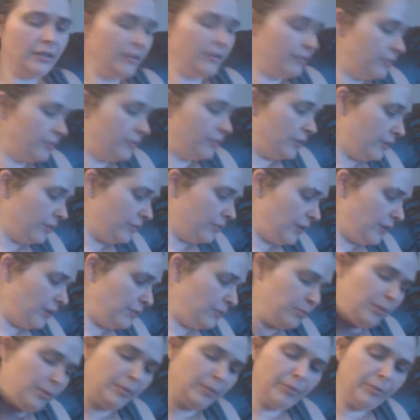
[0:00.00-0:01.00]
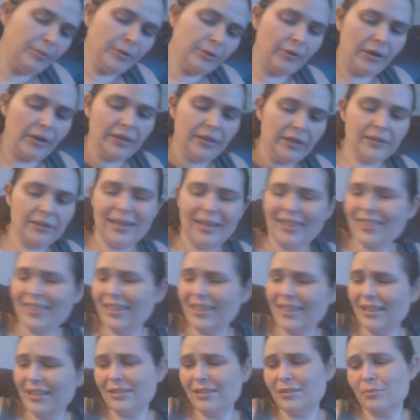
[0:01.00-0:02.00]
enough there. If I remember correctly, I
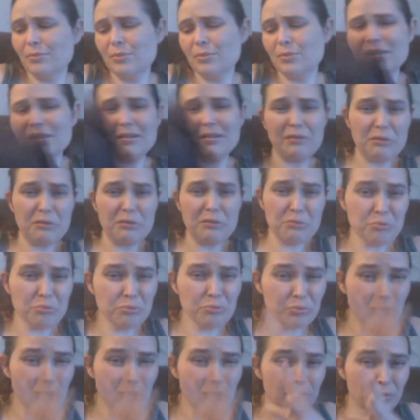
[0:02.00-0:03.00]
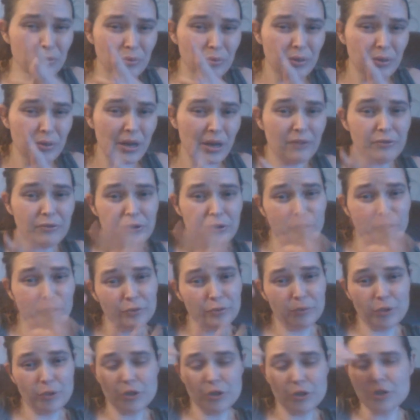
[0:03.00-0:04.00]
think this was like three or three and a half
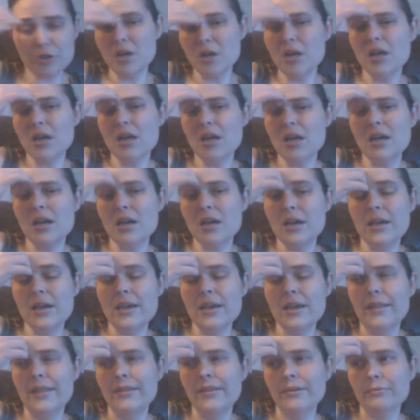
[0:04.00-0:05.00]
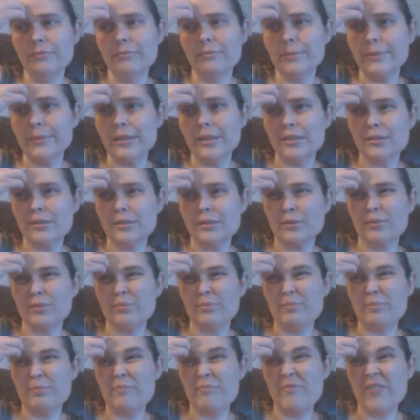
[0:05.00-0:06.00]
yards, which in the Remnants
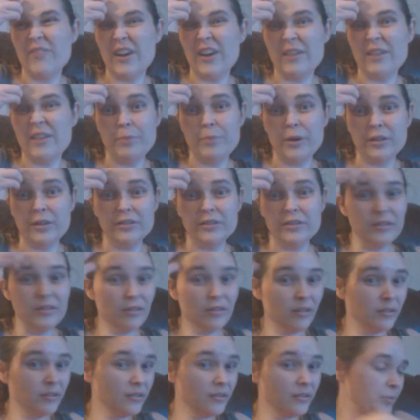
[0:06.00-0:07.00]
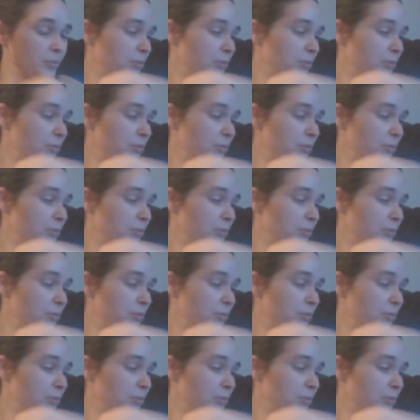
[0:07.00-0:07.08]
are five bucks a yard, so